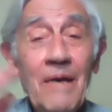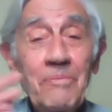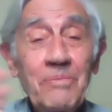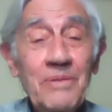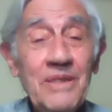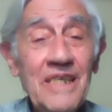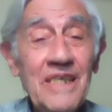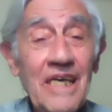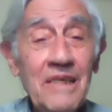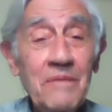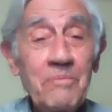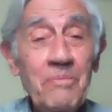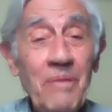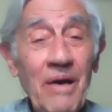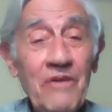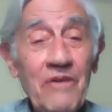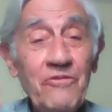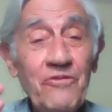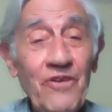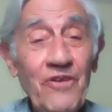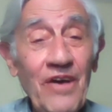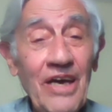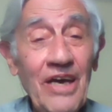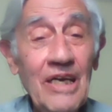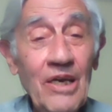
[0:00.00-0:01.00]
upset by
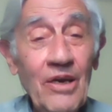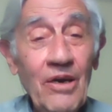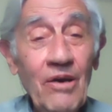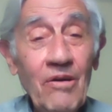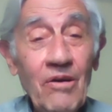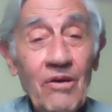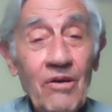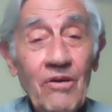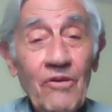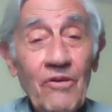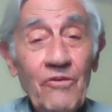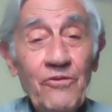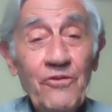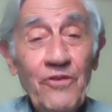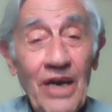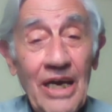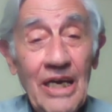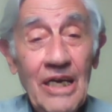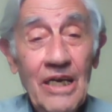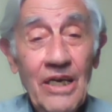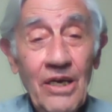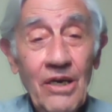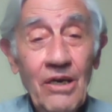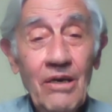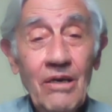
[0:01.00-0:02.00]
failure.
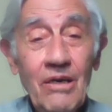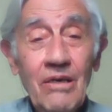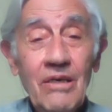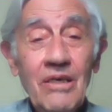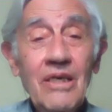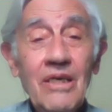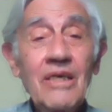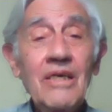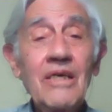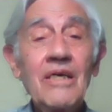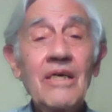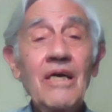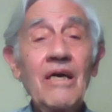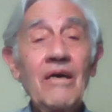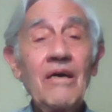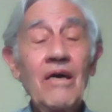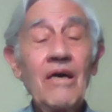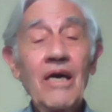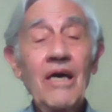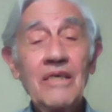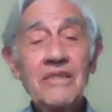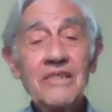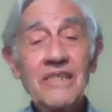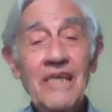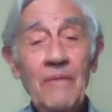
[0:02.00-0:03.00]
Failure,
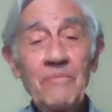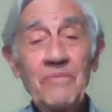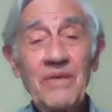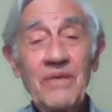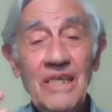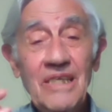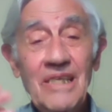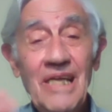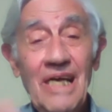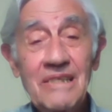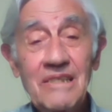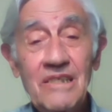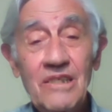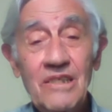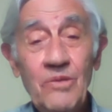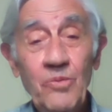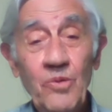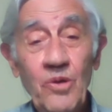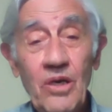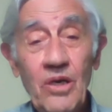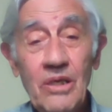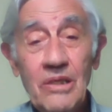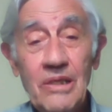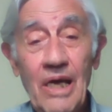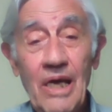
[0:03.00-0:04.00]
something doesn't
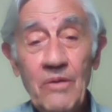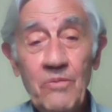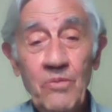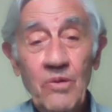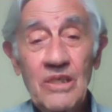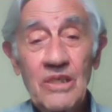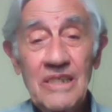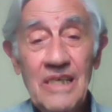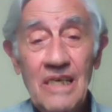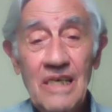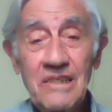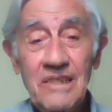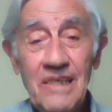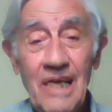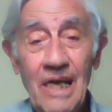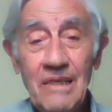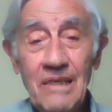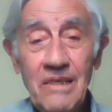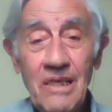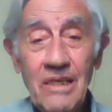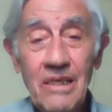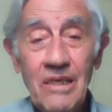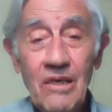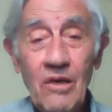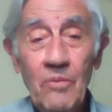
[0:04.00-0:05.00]
work. Like once I
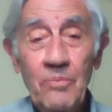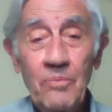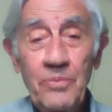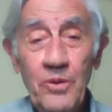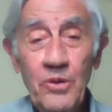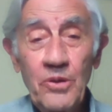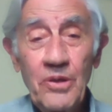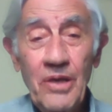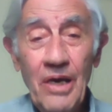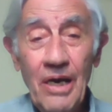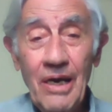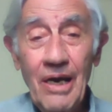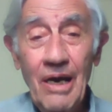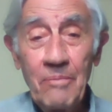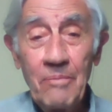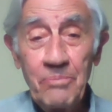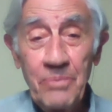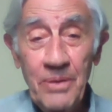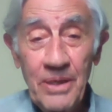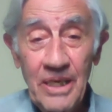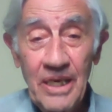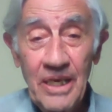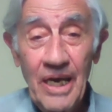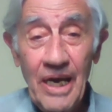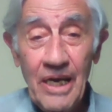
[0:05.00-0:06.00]
started a computer
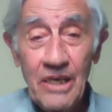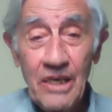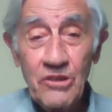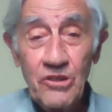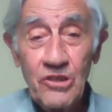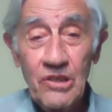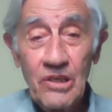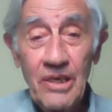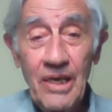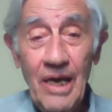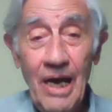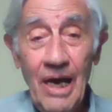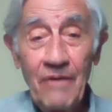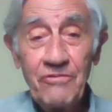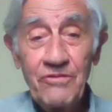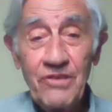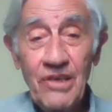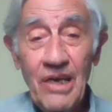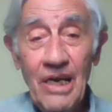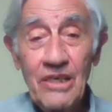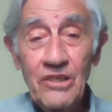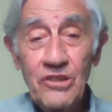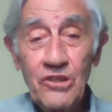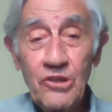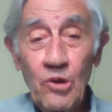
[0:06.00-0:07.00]
company, actually, after
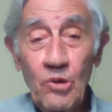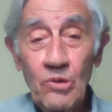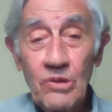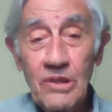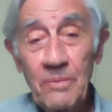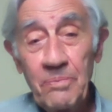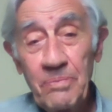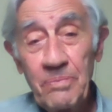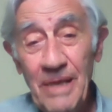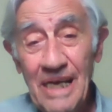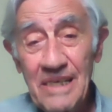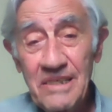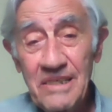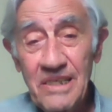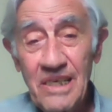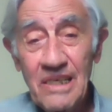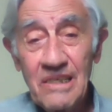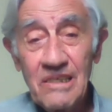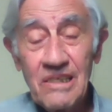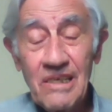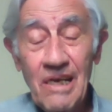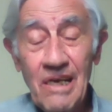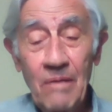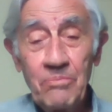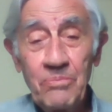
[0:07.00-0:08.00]
I sold the
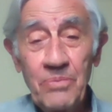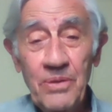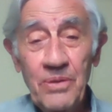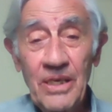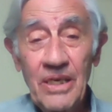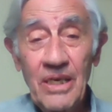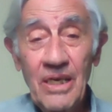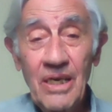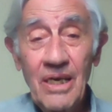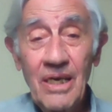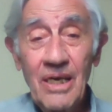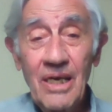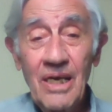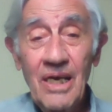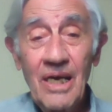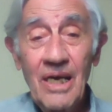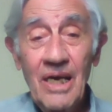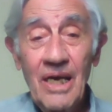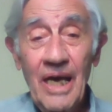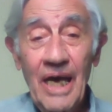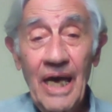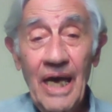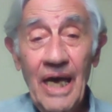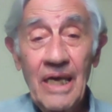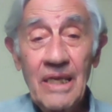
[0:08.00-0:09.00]
plastics company.
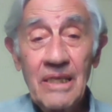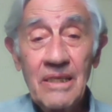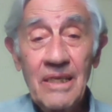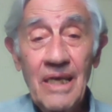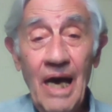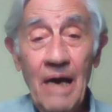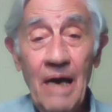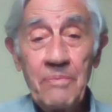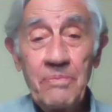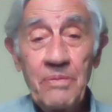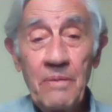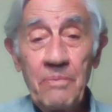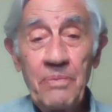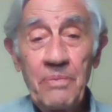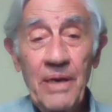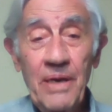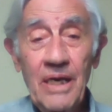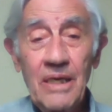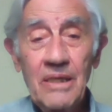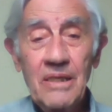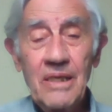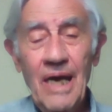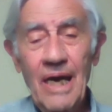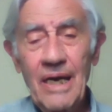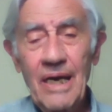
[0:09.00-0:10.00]
And I
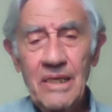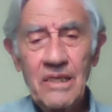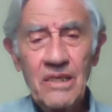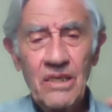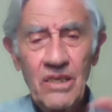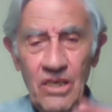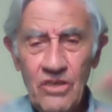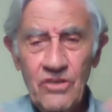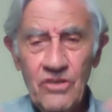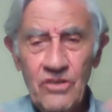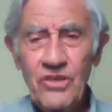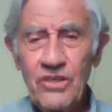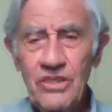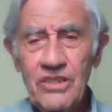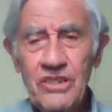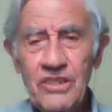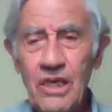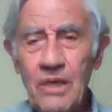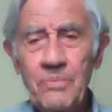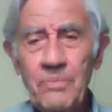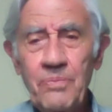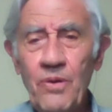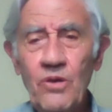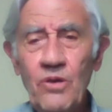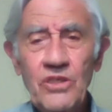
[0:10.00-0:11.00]
had an
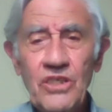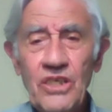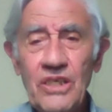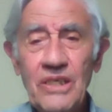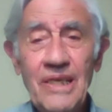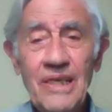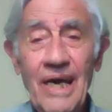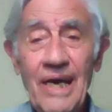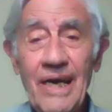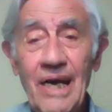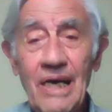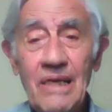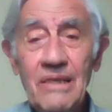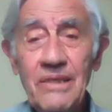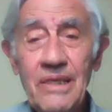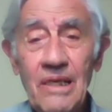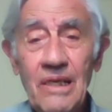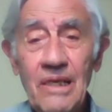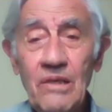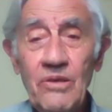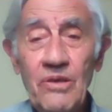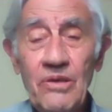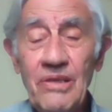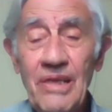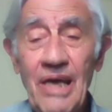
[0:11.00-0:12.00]
interesting project. I can't
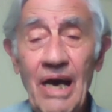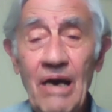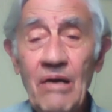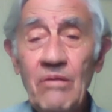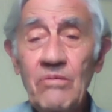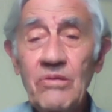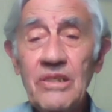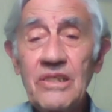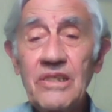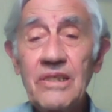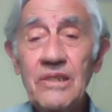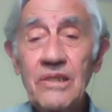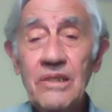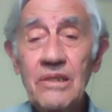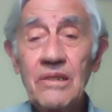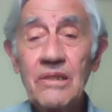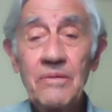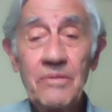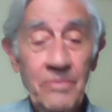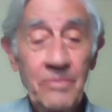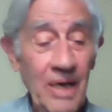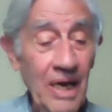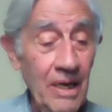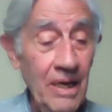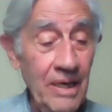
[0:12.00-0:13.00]
tell you now.
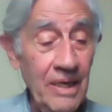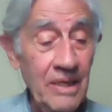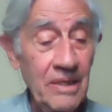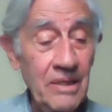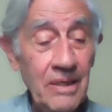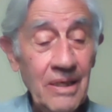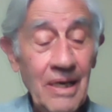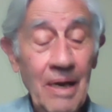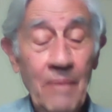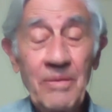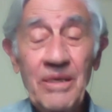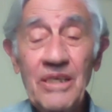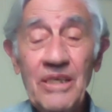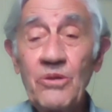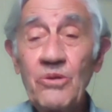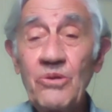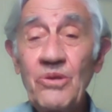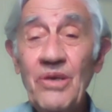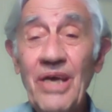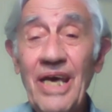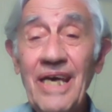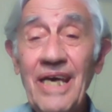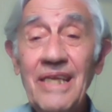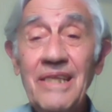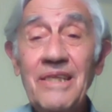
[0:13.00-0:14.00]
We are coming to
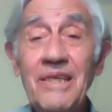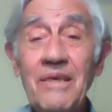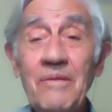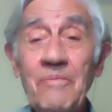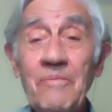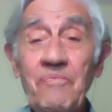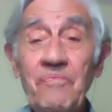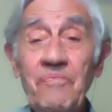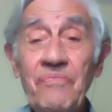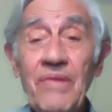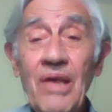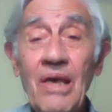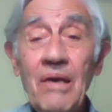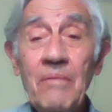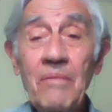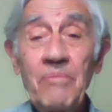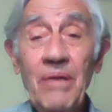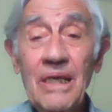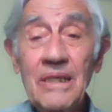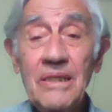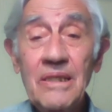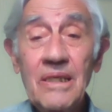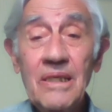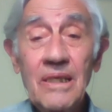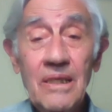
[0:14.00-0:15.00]
the end.
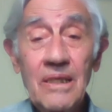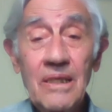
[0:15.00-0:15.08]
But